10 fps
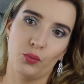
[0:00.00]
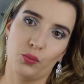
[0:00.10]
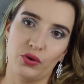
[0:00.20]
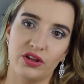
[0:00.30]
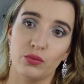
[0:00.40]

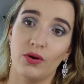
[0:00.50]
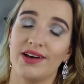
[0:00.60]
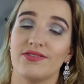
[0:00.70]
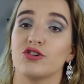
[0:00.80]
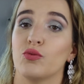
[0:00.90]
we will
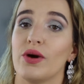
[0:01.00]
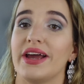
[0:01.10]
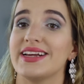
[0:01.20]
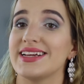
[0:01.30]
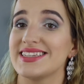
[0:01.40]
have to
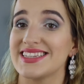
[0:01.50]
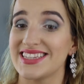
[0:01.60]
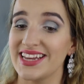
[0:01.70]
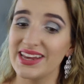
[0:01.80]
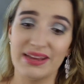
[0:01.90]
wait and
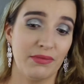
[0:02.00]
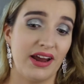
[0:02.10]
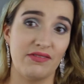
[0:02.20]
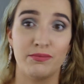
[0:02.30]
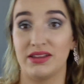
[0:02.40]
see. It
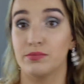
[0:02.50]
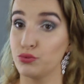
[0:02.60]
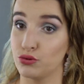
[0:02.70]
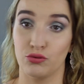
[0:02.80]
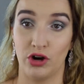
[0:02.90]
might even be the
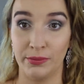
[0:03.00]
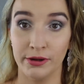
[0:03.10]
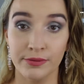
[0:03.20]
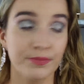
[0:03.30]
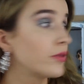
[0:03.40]
primer.